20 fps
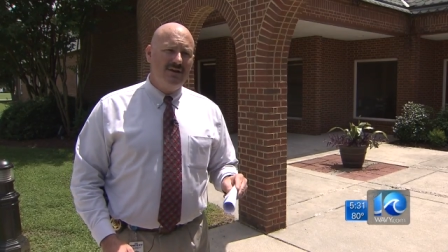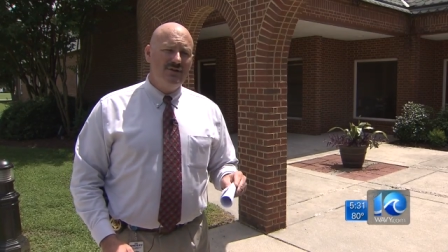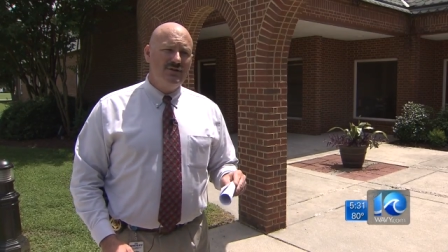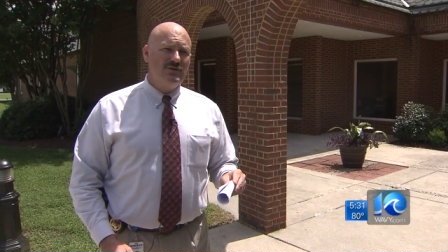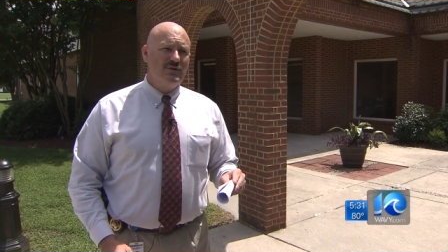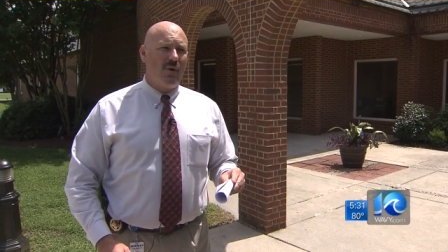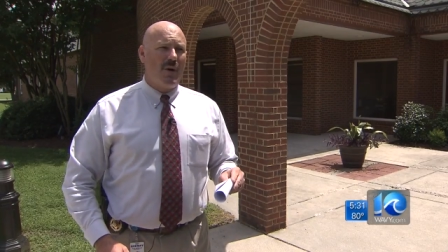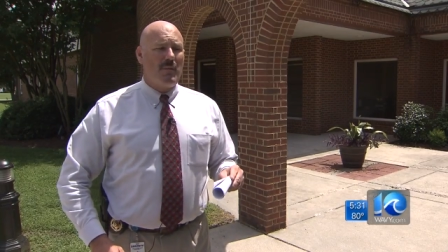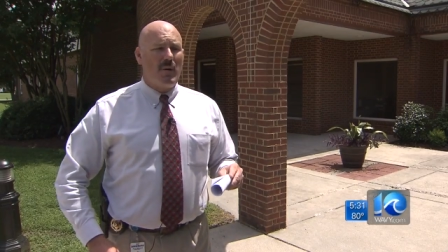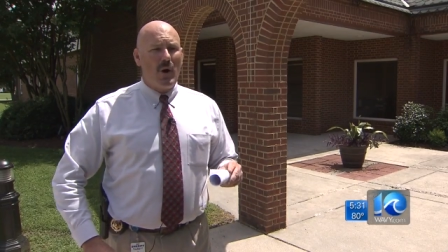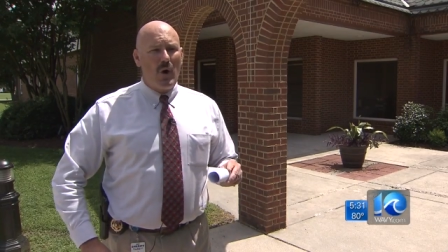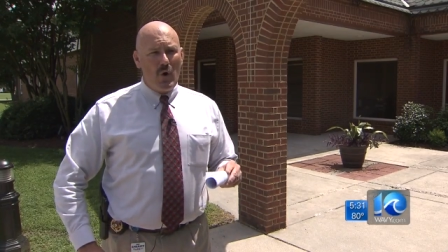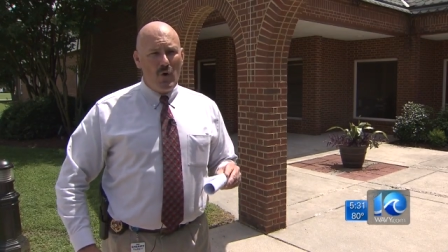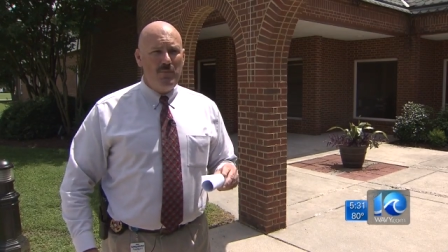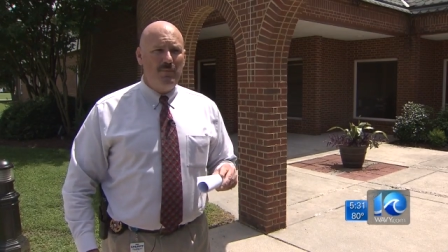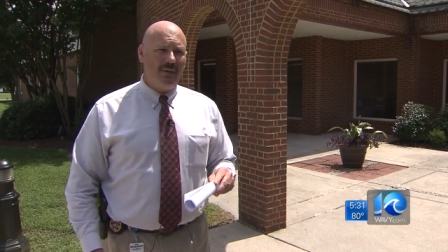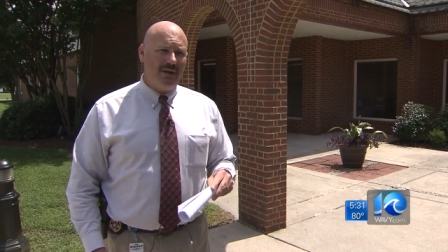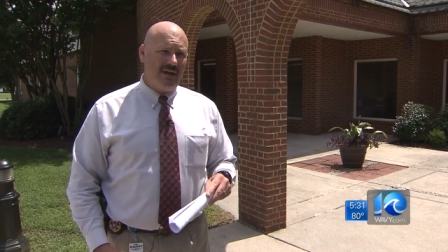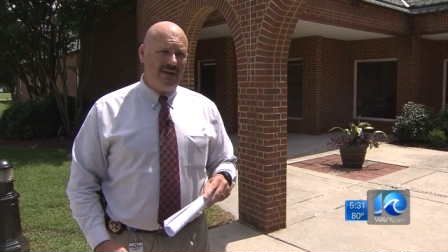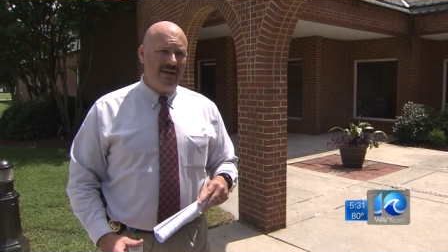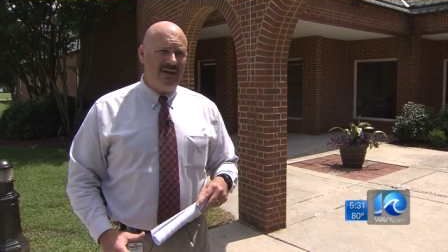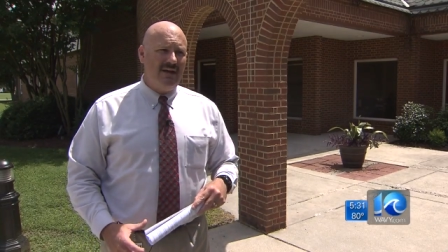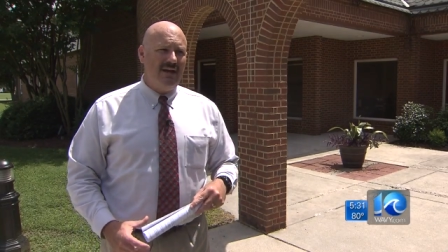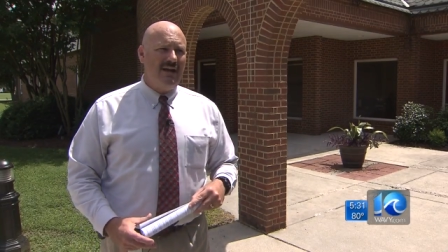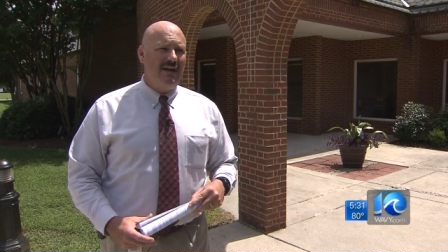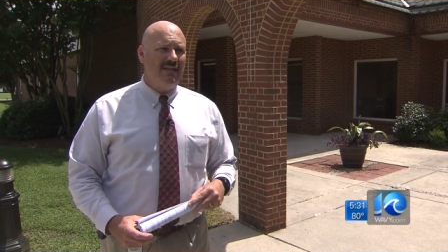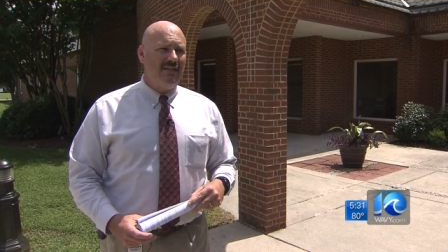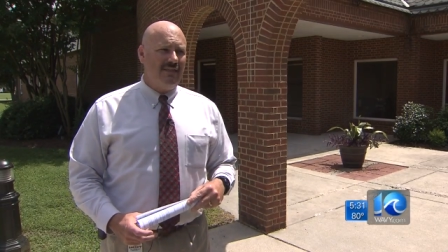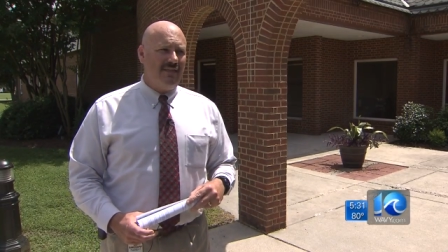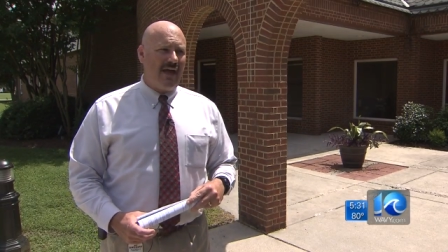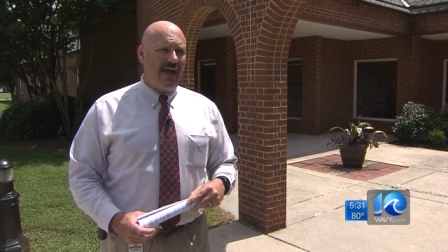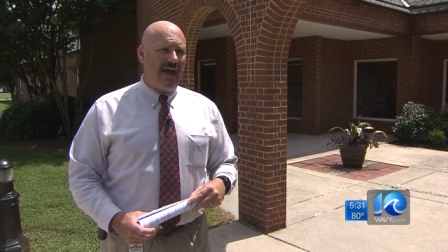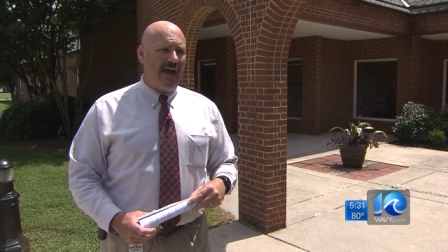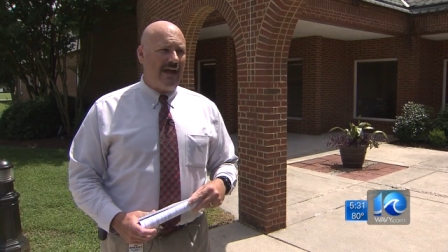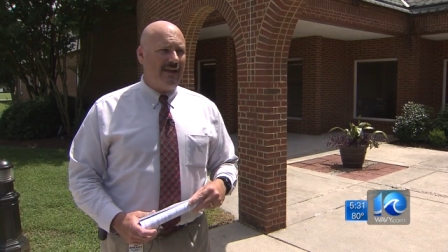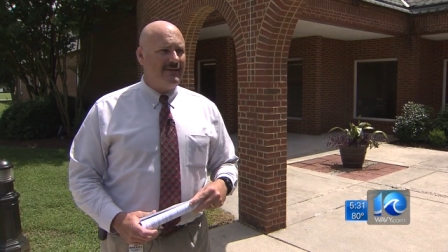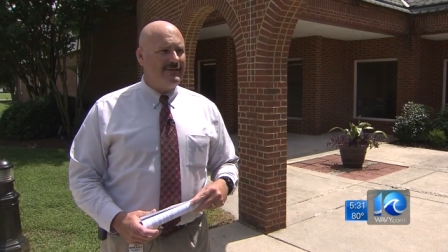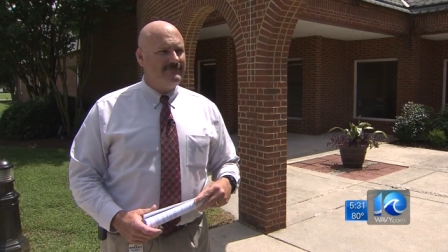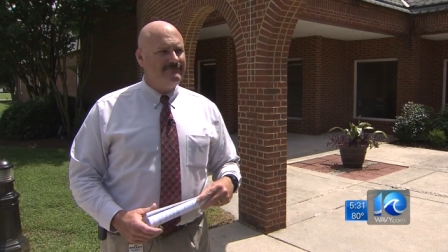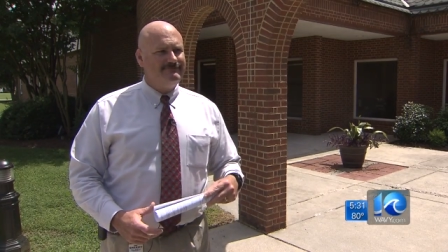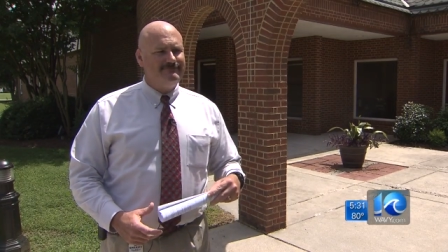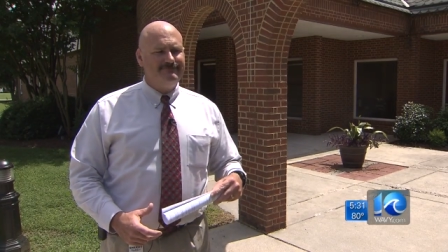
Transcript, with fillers: So I'm hoping that